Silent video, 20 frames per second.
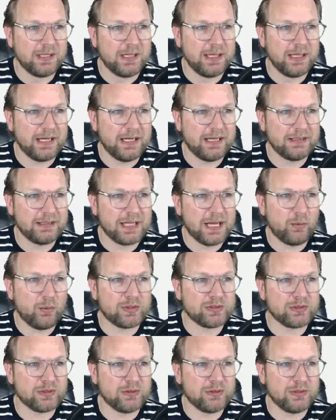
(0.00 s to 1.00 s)
And that
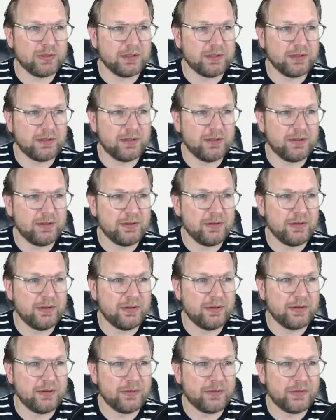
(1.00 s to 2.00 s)
was on the
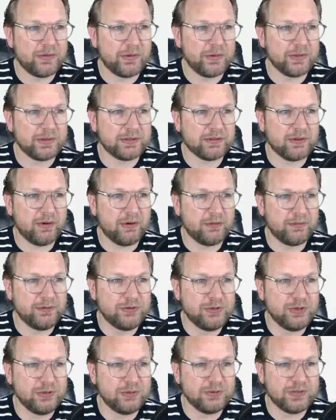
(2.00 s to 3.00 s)
3rd of
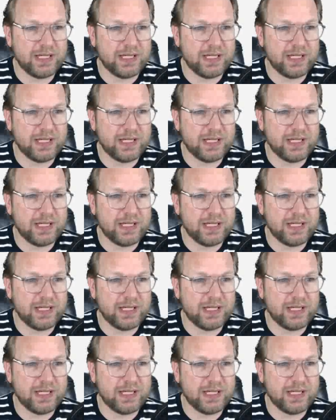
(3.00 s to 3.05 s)
June